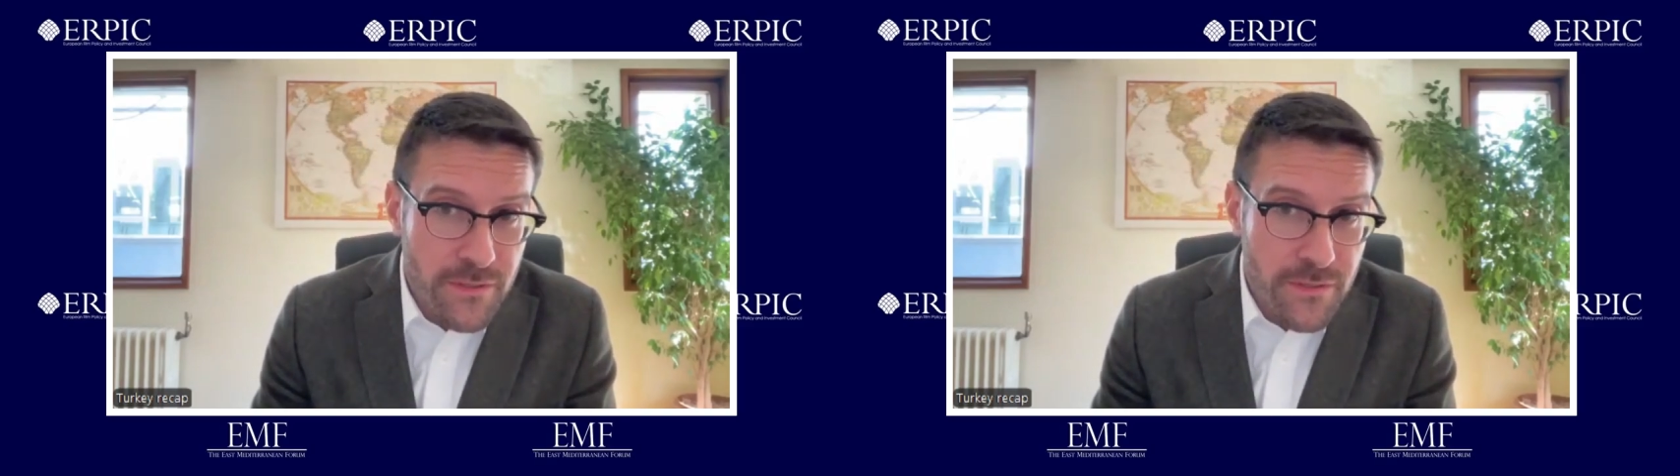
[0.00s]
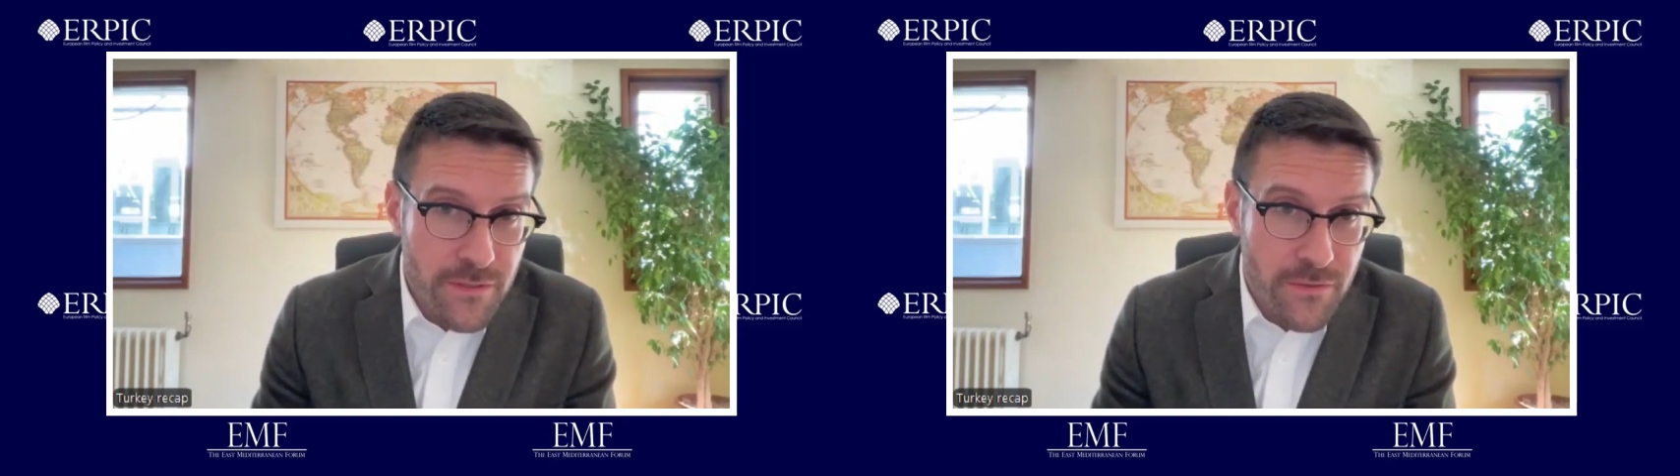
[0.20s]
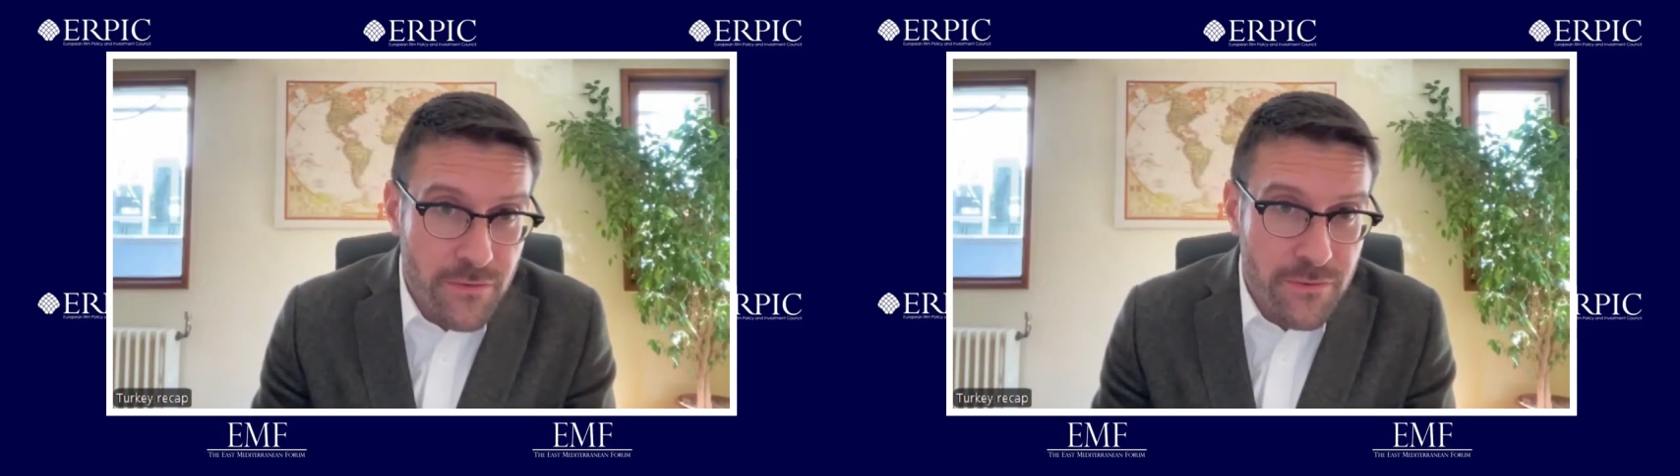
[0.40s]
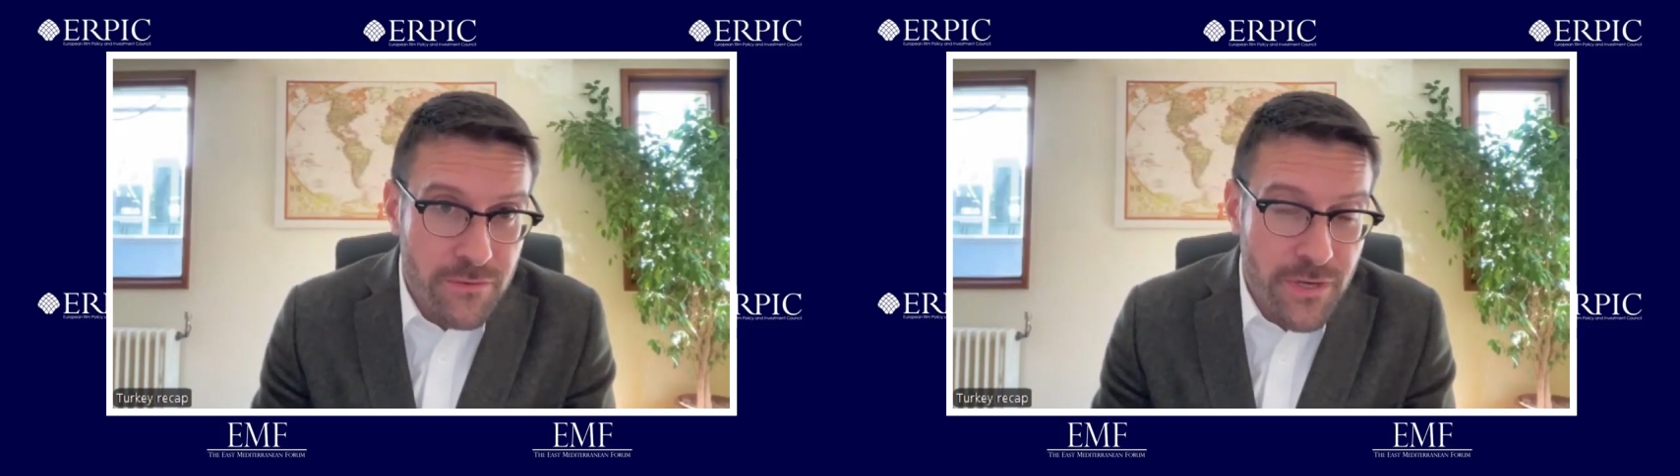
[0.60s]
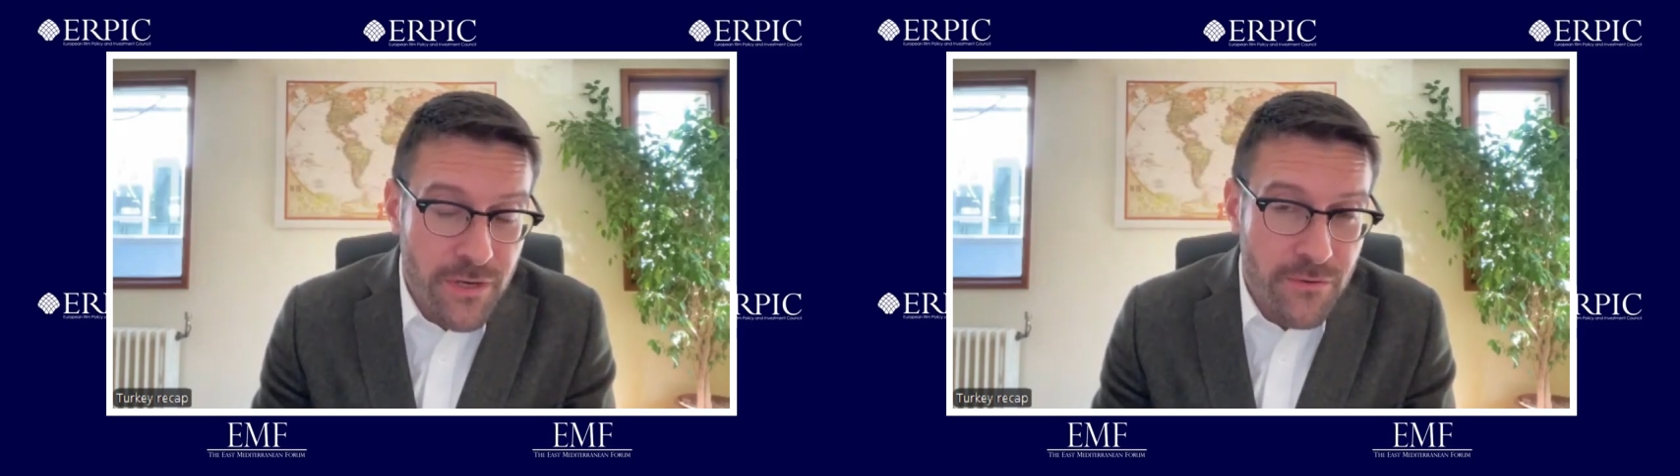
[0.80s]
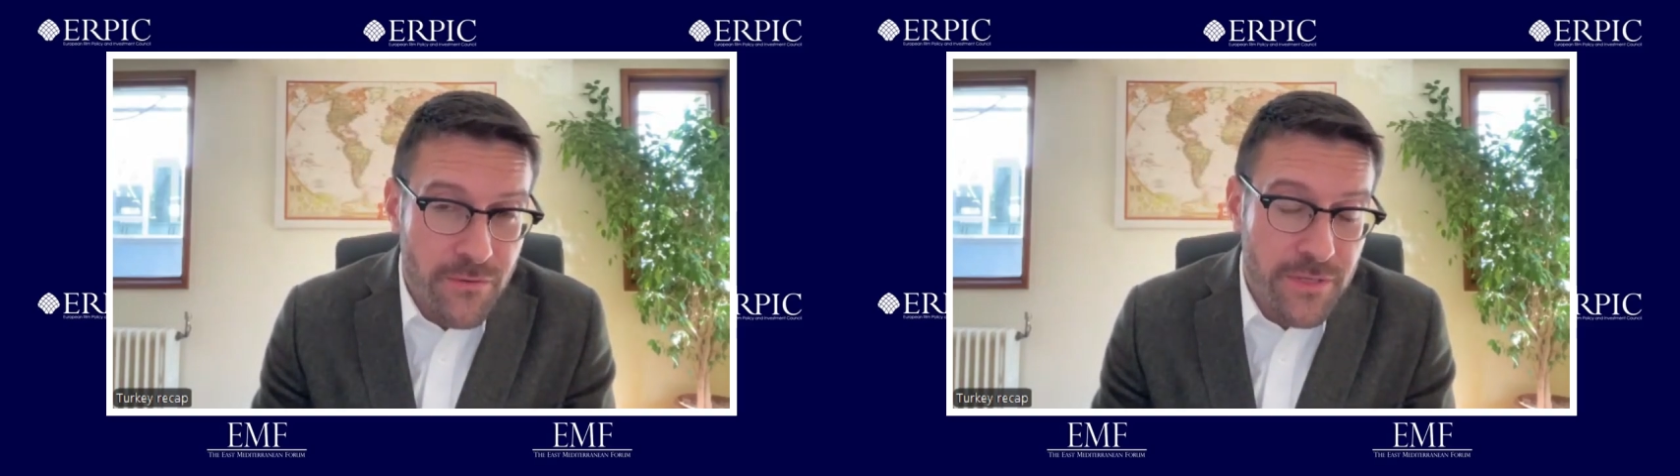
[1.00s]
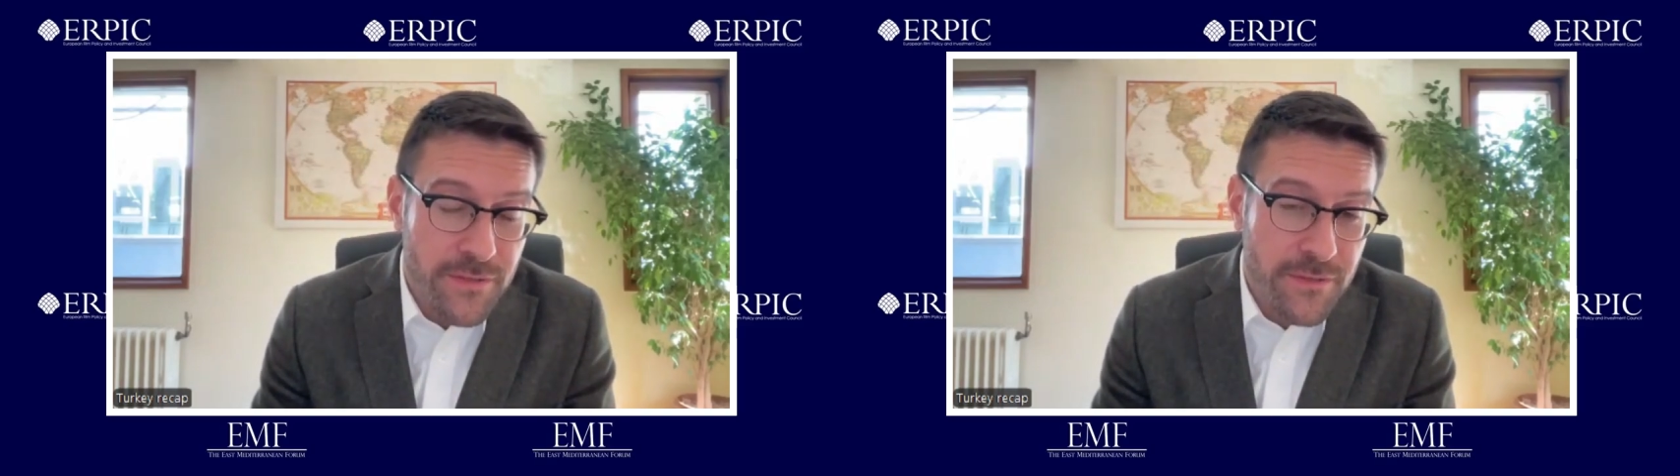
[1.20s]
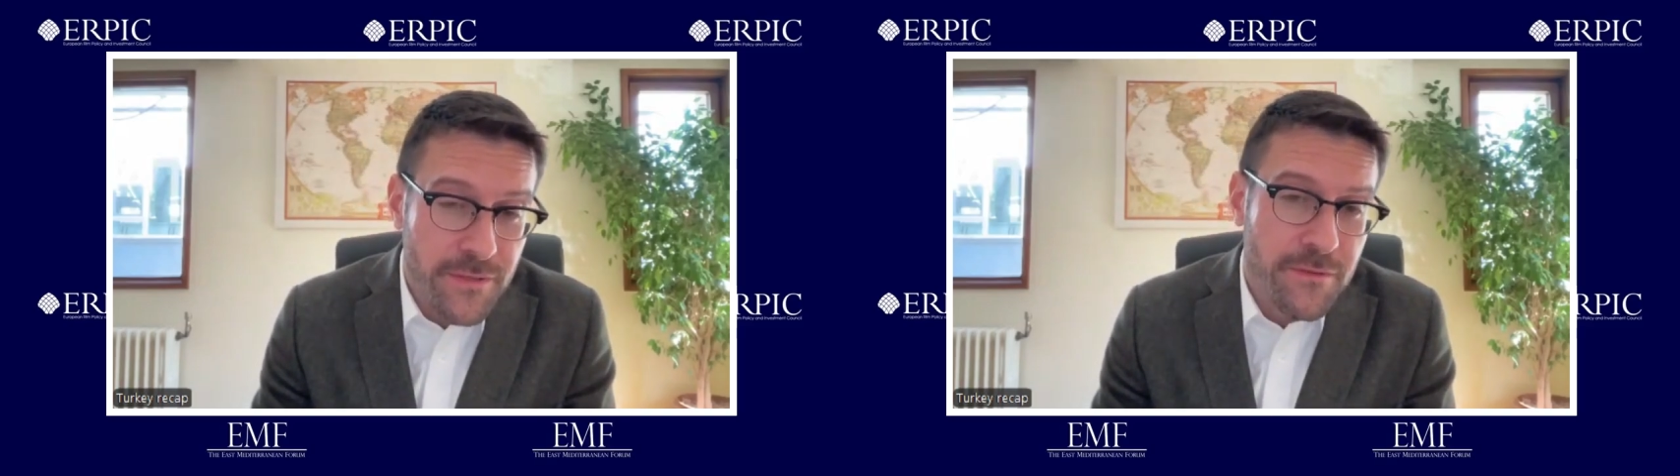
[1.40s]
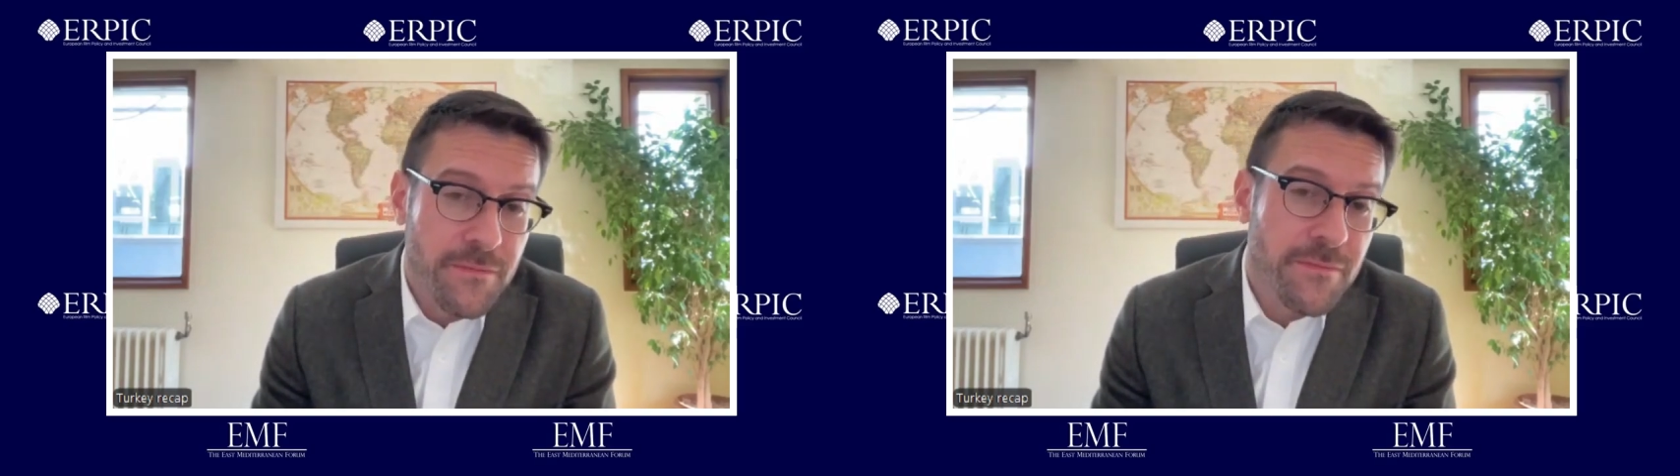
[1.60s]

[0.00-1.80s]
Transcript: to Erdoğan's